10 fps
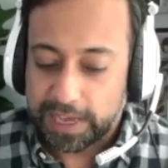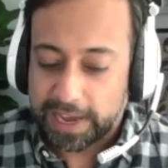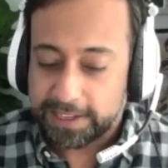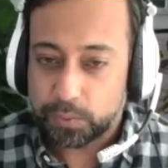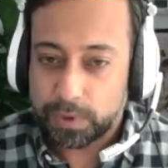so
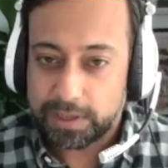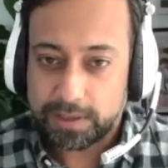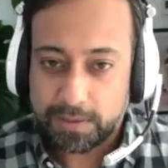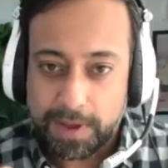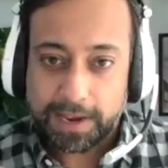that's
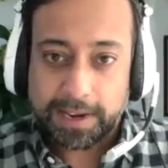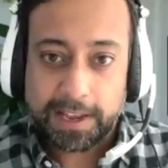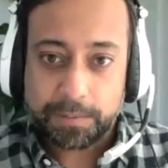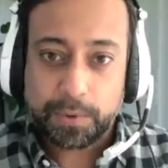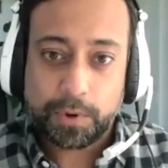what the
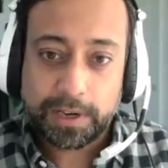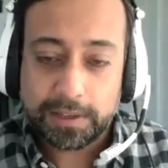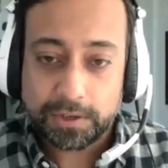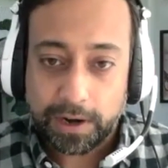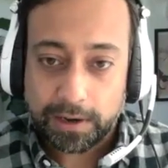main
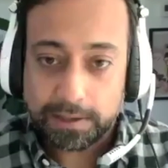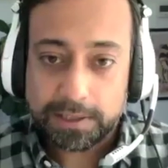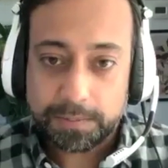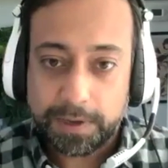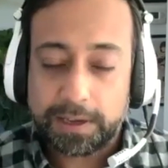endpoint in the
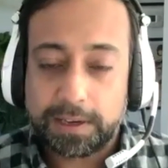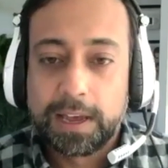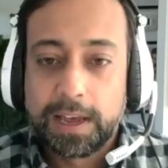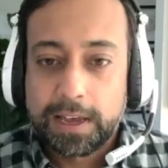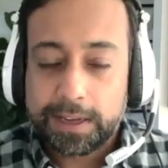trials has
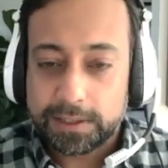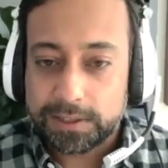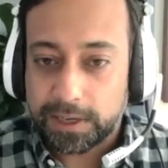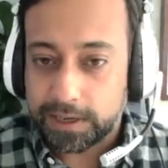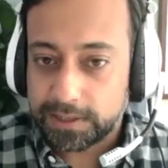been,
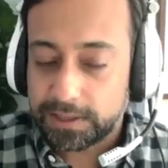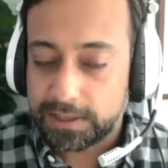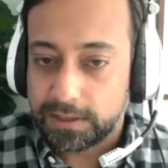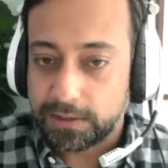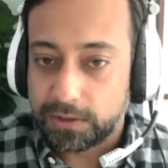is
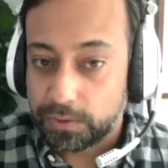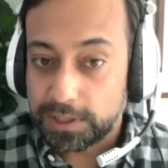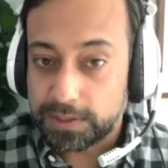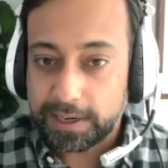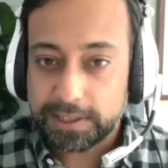
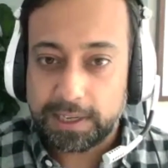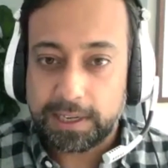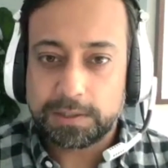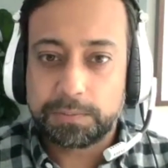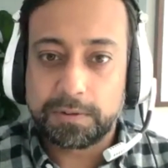do these
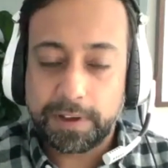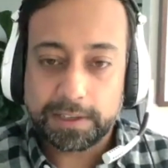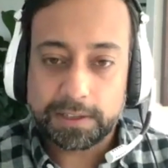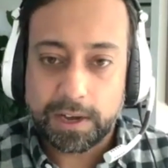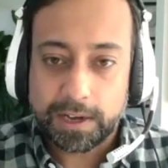vaccines
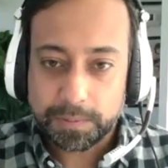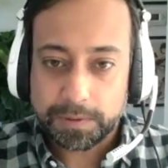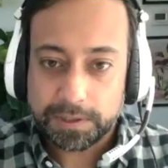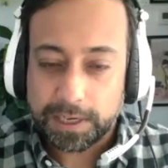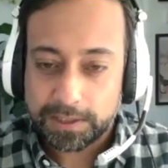prevent
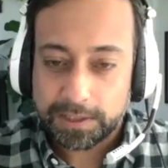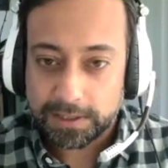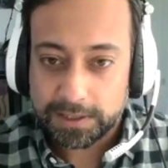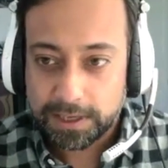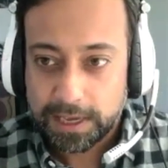
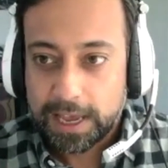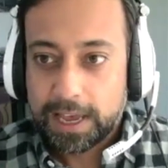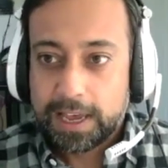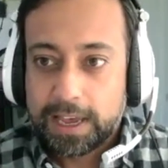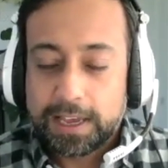hospitalizations?
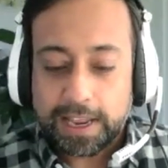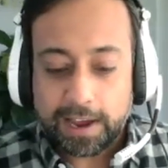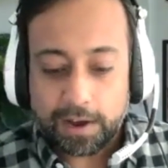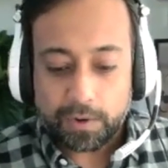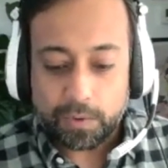
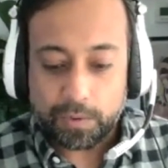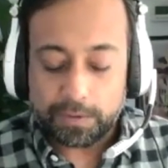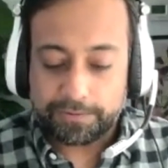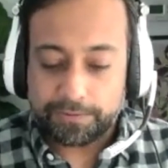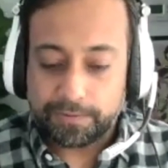
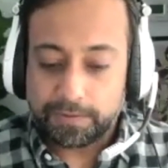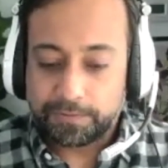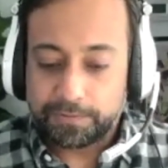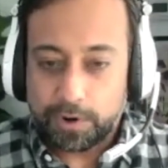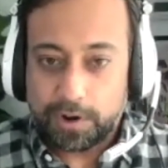Now,
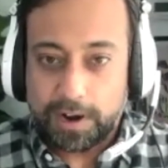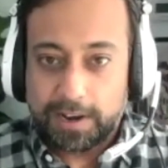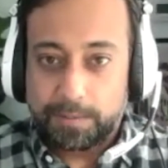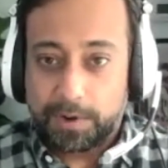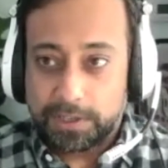
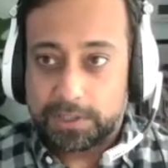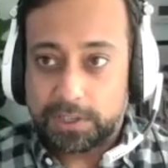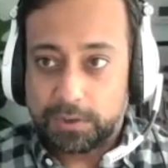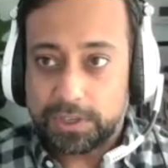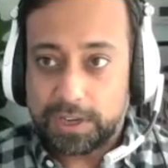for an
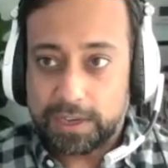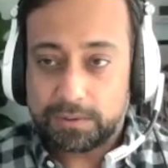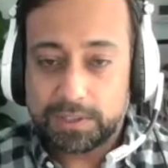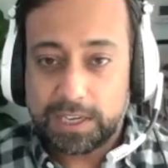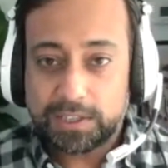emergency use
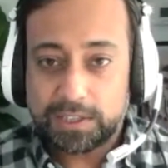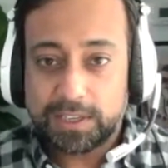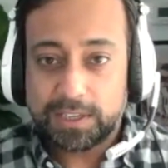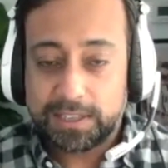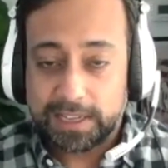
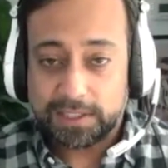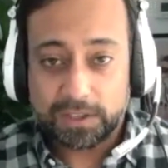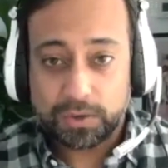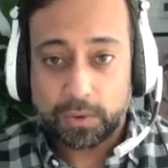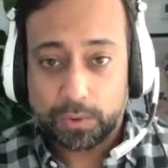authorization,
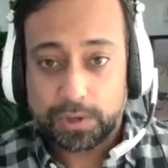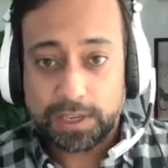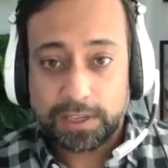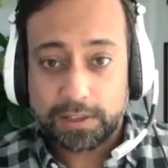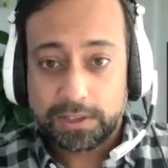that's a
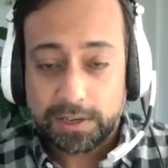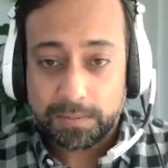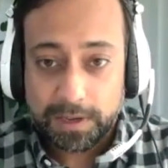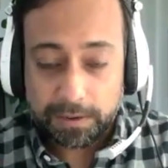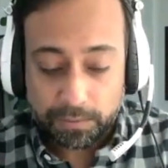totally
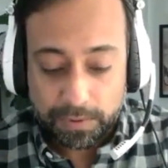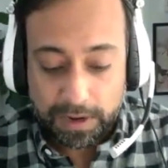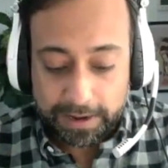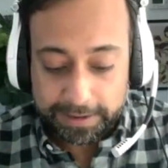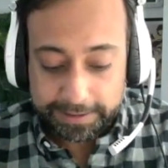legitimate